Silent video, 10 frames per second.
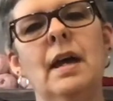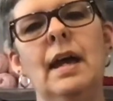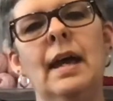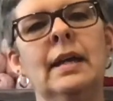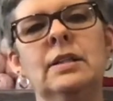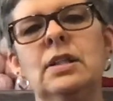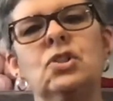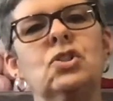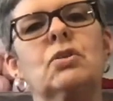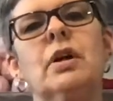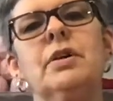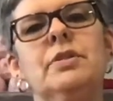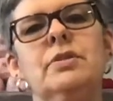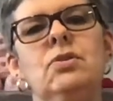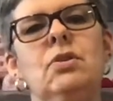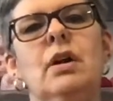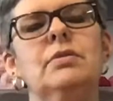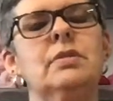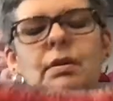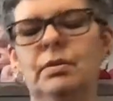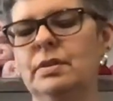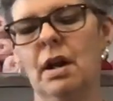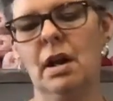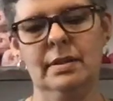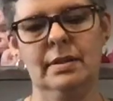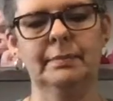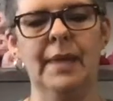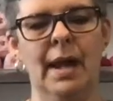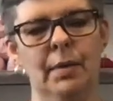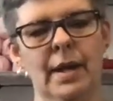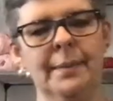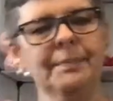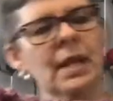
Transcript: and it just grows as you go. So it was awesome that way.